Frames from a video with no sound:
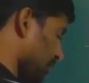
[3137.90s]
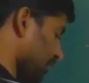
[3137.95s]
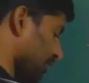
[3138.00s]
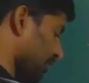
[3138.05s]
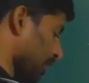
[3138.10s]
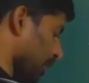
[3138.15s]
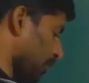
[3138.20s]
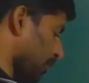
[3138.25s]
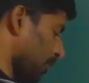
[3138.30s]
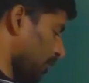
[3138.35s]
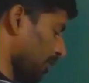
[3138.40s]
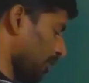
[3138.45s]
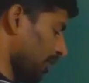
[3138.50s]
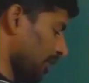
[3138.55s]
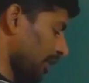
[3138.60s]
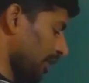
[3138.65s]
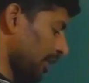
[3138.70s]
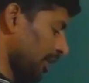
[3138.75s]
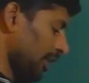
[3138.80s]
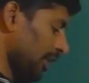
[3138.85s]
doubled,
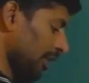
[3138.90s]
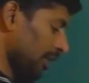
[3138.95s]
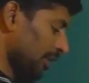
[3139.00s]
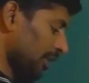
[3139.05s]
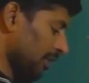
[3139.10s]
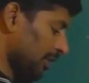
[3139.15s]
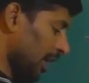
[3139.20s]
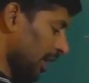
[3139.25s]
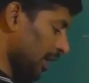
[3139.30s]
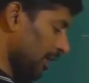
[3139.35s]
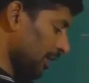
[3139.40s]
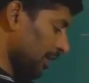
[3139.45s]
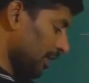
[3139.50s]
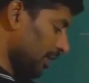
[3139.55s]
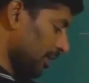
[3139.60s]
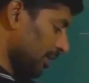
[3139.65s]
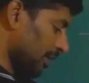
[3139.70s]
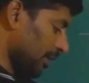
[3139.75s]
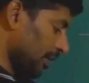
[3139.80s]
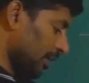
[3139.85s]
then
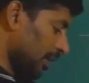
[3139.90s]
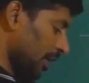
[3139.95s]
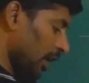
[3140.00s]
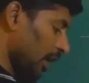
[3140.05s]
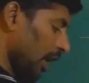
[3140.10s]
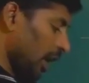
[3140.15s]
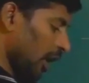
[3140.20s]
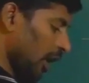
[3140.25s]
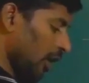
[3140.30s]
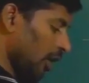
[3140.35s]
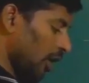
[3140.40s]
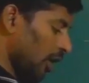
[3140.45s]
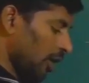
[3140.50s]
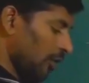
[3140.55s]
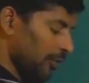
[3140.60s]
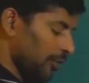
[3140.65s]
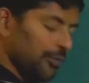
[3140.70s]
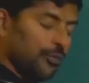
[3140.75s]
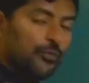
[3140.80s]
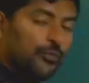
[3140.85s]

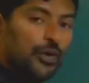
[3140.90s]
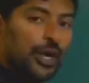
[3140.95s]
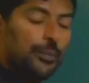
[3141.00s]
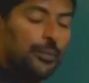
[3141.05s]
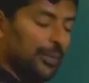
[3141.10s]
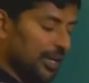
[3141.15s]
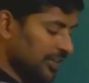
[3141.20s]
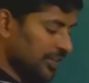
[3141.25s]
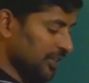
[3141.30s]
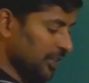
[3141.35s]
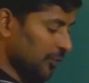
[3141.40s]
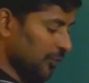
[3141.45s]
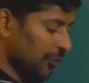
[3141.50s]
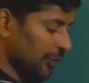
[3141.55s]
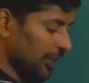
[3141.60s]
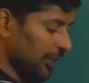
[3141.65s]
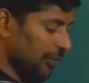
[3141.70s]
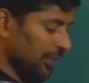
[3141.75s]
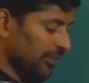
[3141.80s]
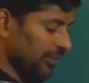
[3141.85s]
vibrational
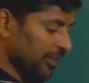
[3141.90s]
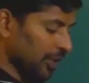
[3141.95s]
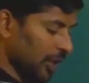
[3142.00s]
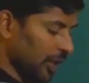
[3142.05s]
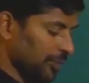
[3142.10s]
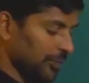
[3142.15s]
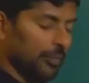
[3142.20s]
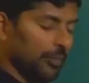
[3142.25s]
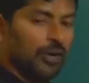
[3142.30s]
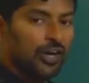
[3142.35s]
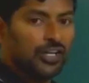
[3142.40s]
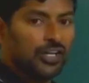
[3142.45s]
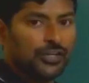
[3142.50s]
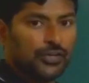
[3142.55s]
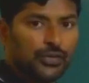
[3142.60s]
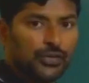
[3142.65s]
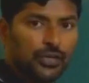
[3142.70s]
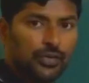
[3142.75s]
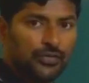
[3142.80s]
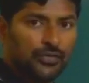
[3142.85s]
frequency of the
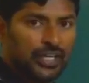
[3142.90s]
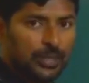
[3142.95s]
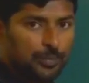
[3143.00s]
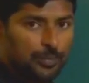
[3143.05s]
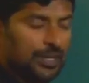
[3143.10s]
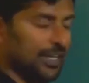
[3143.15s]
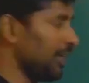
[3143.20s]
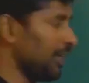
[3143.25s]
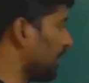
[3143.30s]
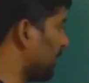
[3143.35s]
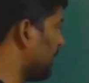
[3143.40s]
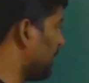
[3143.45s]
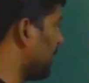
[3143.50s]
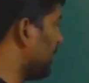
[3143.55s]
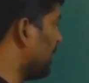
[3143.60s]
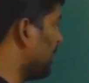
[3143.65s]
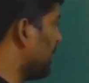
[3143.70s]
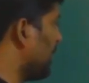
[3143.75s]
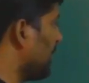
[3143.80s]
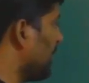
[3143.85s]
molecule will be.
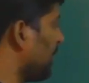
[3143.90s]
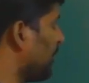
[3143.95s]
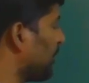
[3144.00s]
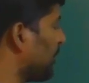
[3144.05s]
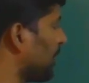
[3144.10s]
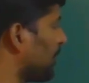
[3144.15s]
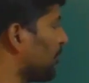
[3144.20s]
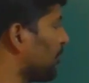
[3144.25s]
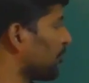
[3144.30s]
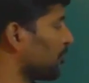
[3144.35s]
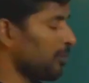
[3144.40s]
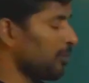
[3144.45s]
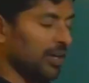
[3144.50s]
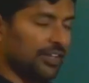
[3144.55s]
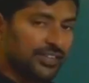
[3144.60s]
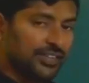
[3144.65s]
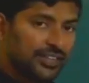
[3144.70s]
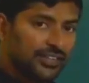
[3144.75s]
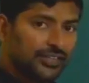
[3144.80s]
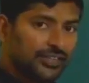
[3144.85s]
If reduced
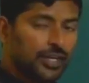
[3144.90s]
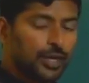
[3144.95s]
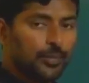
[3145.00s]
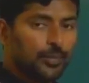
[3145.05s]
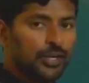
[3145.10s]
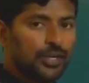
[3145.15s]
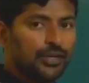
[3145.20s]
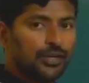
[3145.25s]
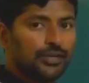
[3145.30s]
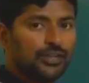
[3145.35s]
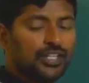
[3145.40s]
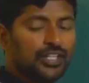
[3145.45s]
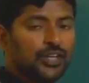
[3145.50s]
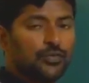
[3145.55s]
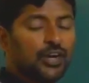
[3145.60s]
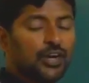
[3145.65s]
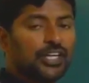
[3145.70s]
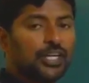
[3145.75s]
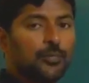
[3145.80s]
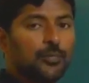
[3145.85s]
mass is doubled, then
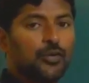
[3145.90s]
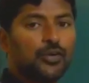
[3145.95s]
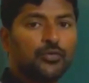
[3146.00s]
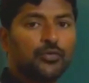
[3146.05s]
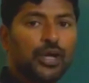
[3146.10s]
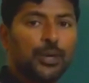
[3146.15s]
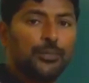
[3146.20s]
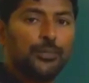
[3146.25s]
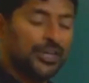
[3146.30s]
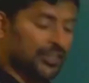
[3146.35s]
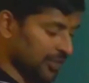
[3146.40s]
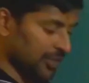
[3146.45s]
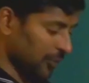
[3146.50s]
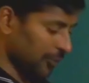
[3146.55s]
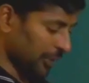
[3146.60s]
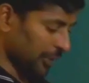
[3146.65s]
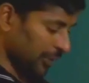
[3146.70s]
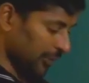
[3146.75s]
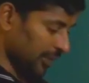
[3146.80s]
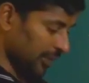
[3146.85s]
what about vibrational
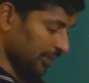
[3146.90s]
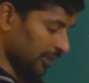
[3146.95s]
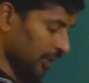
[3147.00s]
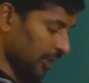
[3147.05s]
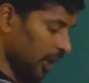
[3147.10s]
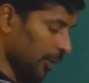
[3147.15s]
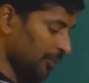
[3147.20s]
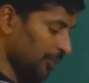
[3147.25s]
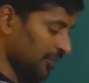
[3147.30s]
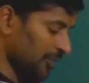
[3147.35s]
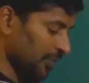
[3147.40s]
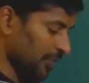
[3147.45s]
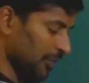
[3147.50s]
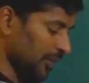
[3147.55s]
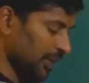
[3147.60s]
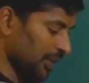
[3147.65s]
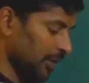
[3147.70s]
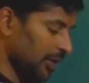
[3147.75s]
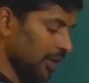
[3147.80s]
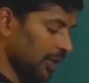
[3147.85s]
frequency? Options
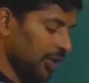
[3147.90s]
given: